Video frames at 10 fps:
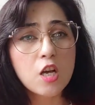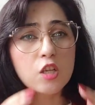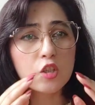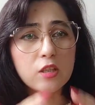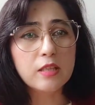
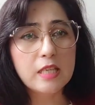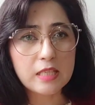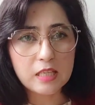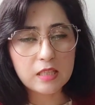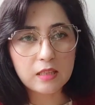So these
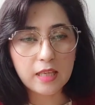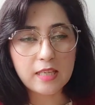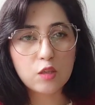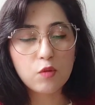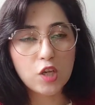are the
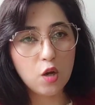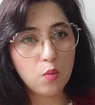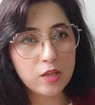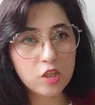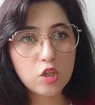things which I
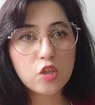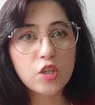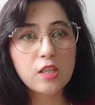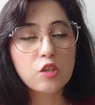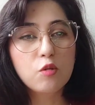wanted to
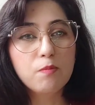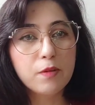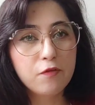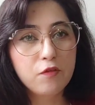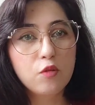tell you
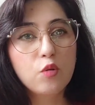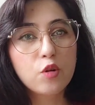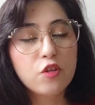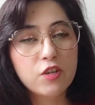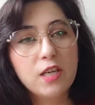
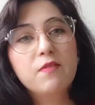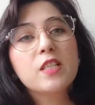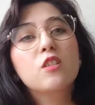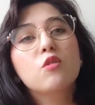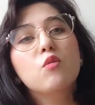before
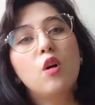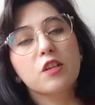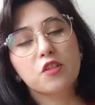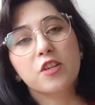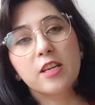traveling to
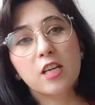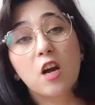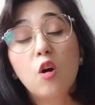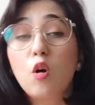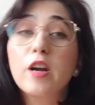Australia,
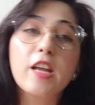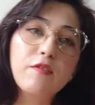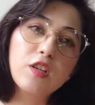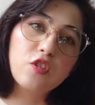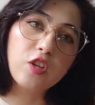or
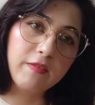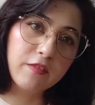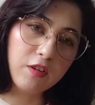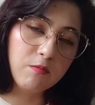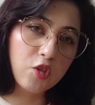if you're traveling
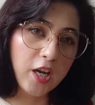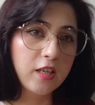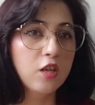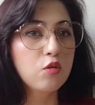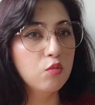from
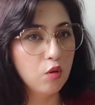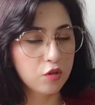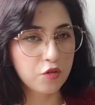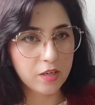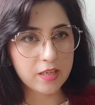China to
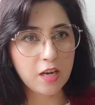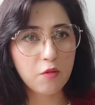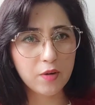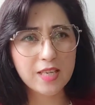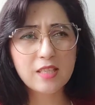Australia
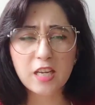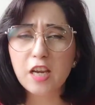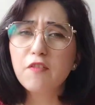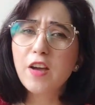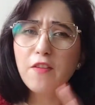rest.
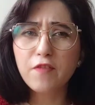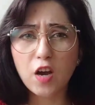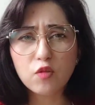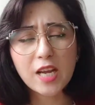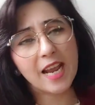If I
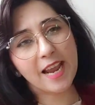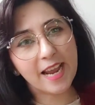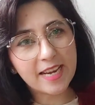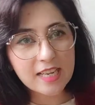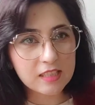found
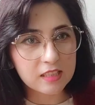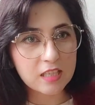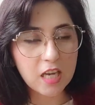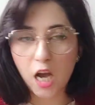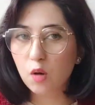any other
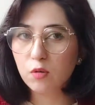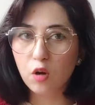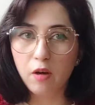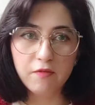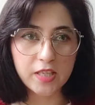thing, I will
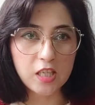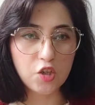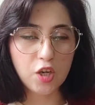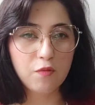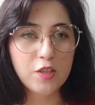obviously
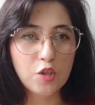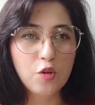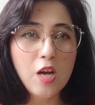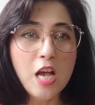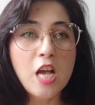share with
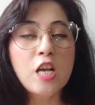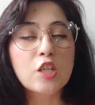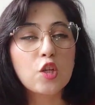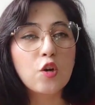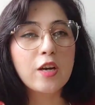you.
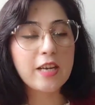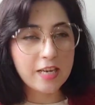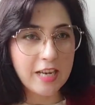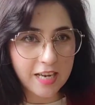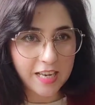So
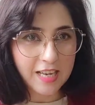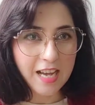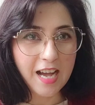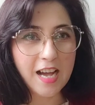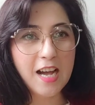here
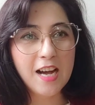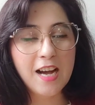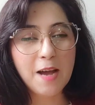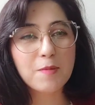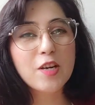
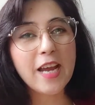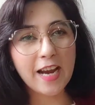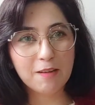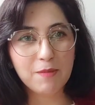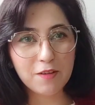I'm gonna
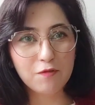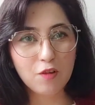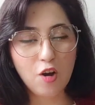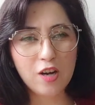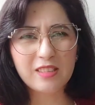end my
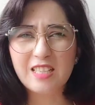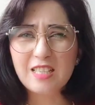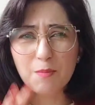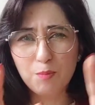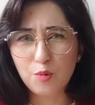vlog. This is
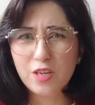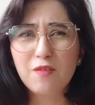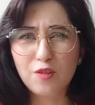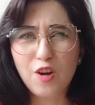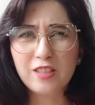a boring
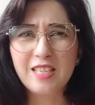vlog.